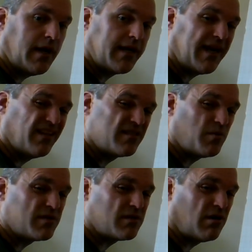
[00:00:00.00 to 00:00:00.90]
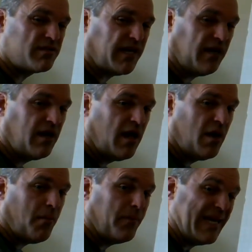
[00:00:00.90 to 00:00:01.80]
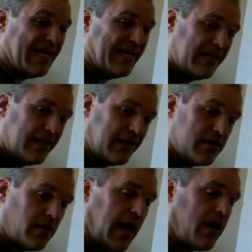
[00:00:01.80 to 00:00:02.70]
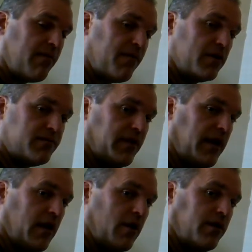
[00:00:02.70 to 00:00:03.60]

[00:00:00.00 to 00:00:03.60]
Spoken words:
Again, this was 13B because we had a first video.